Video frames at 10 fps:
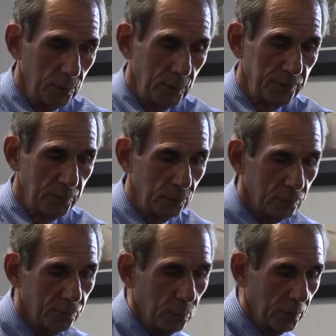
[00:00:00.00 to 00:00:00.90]
whatever you
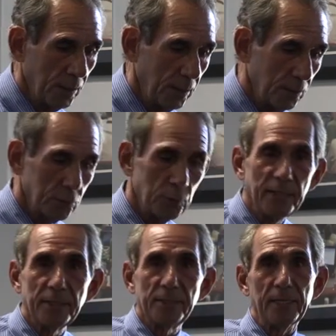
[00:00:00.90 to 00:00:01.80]
look for.
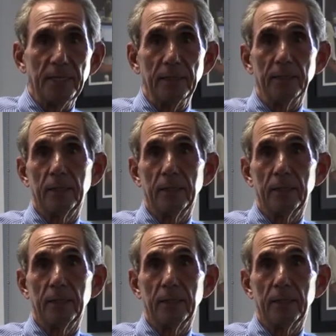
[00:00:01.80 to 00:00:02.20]
Creatine,